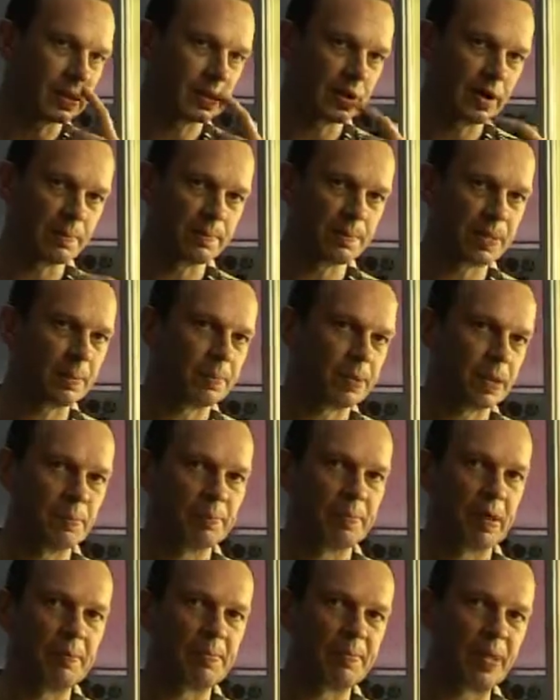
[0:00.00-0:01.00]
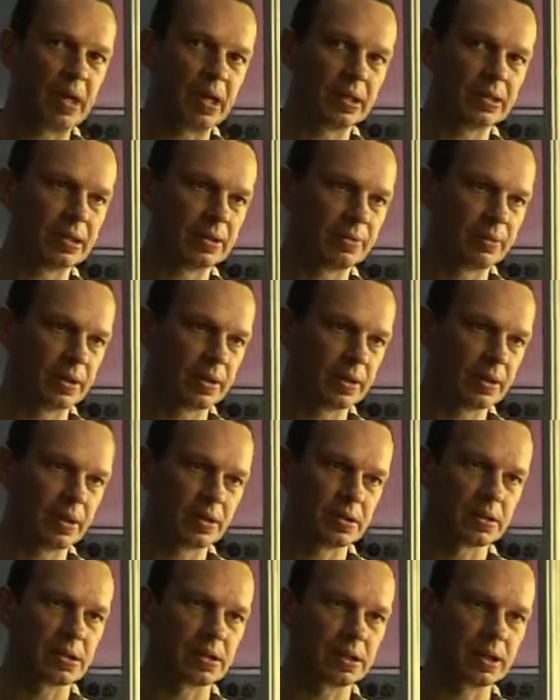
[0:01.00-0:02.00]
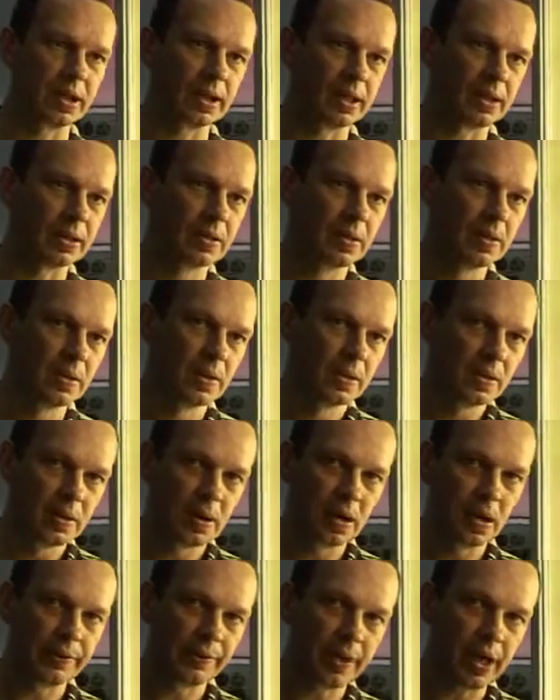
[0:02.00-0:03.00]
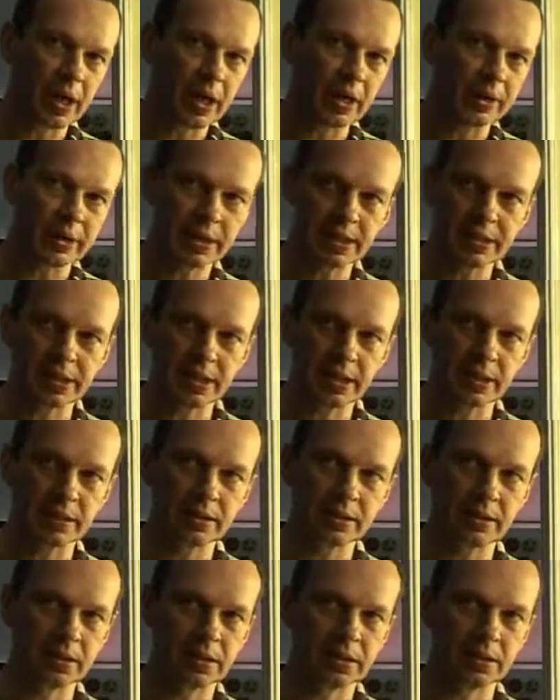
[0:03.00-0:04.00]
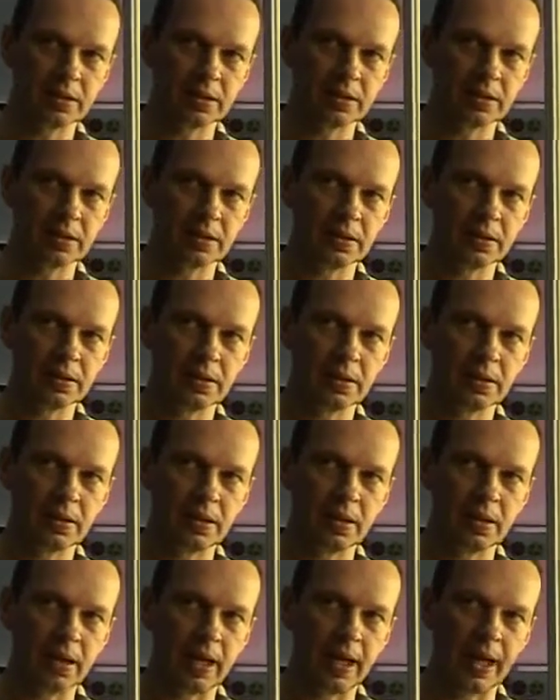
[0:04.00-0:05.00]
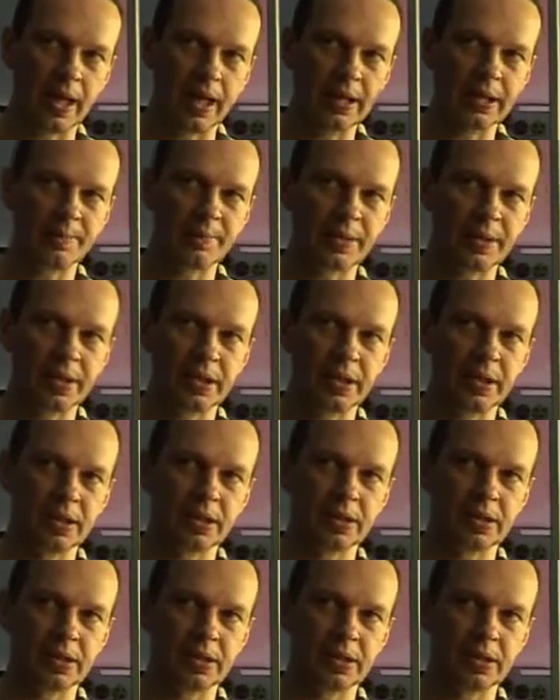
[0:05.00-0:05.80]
that people are bombarded with constantly. The hardest thing that anybody